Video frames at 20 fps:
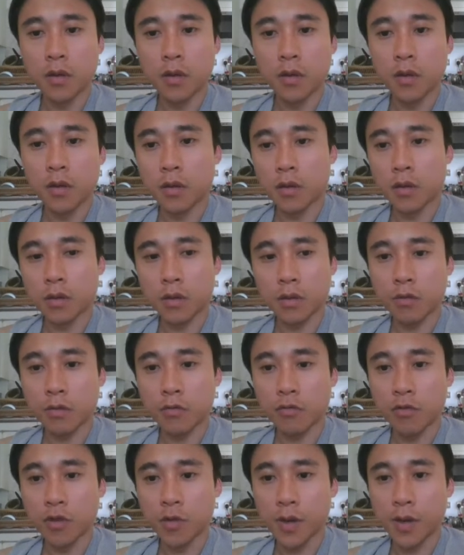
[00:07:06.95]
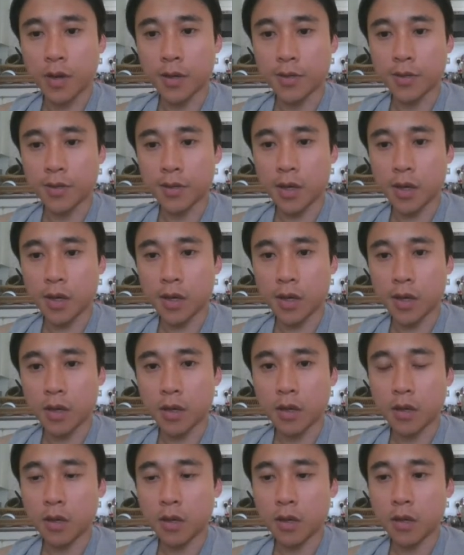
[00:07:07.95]
Right, going to 3-bet ace king,
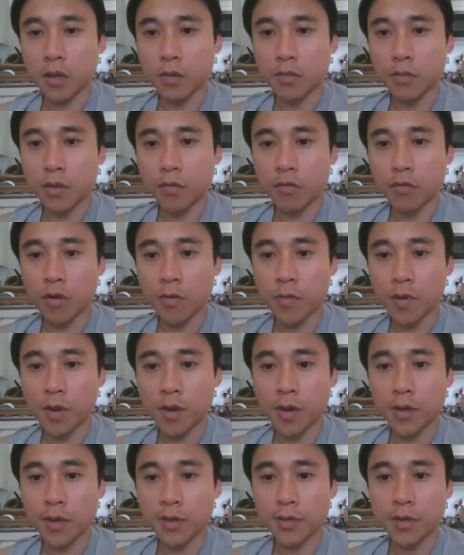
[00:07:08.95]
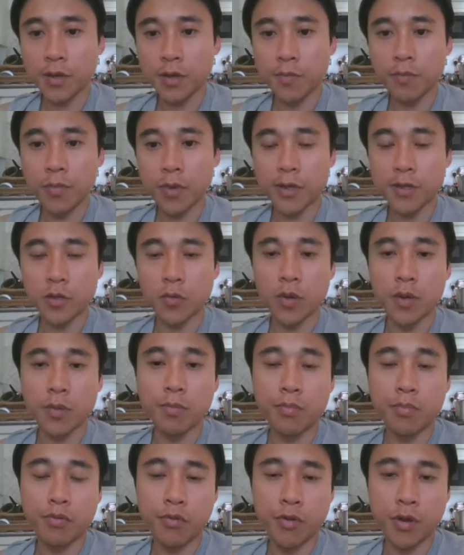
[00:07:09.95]
3-bet ace king, ace queen
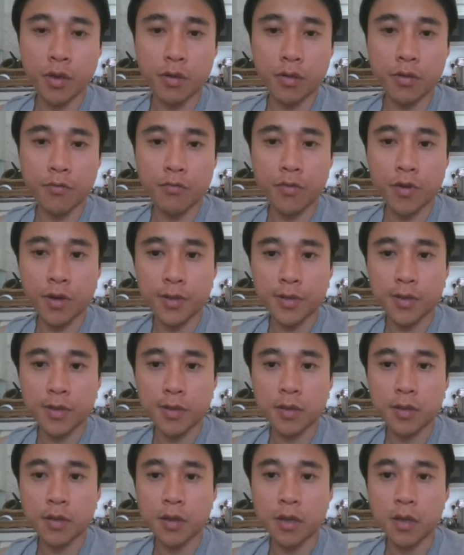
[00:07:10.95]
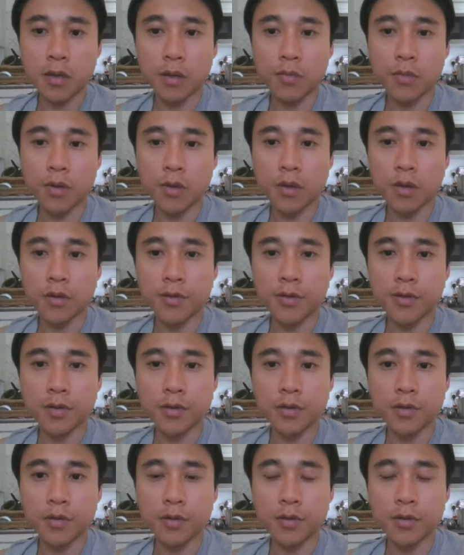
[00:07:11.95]
pre on the right. We're going
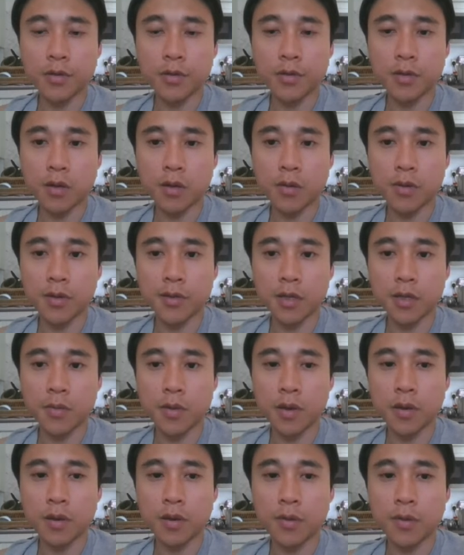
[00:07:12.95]
to start with a c-bet here.